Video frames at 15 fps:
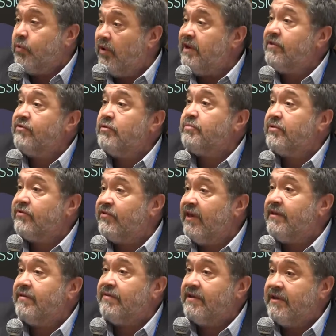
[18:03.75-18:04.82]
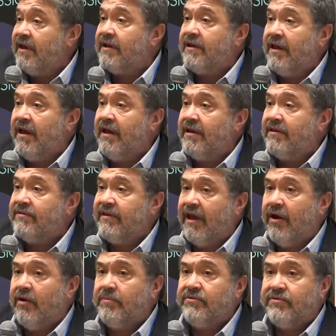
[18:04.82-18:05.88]
22% of the Technion is
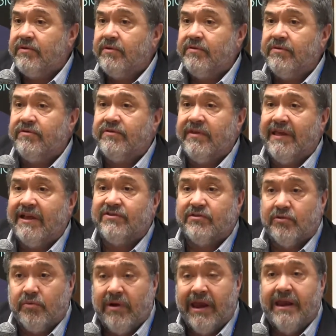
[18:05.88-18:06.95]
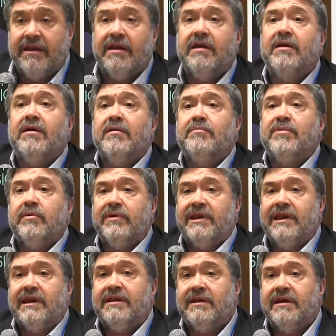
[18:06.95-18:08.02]
Arab students, and that's great, but we
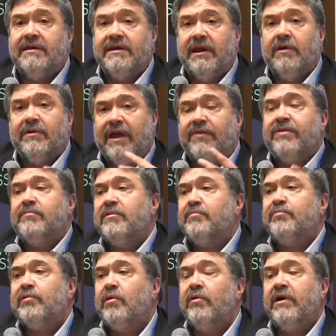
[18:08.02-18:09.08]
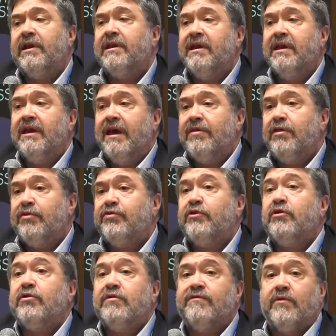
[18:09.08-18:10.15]
need to, you know, get them employed. And the
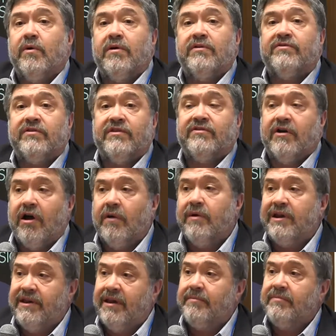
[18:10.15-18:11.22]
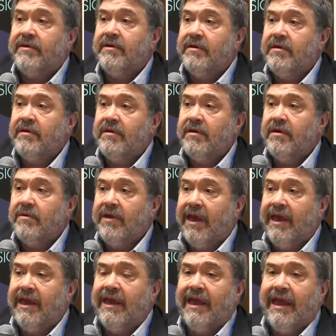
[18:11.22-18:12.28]
third, of course, is Haredim,
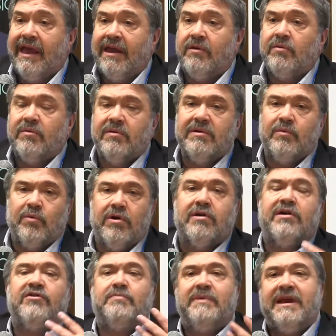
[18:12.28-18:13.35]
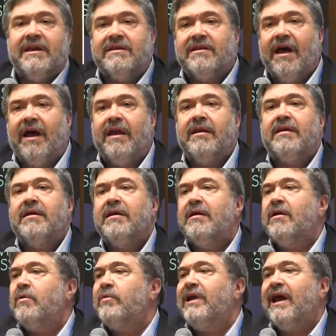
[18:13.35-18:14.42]
okay? And work is being done.
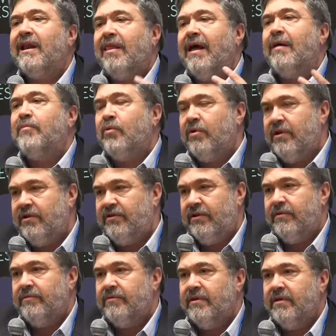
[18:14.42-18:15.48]
We got a lot more to do.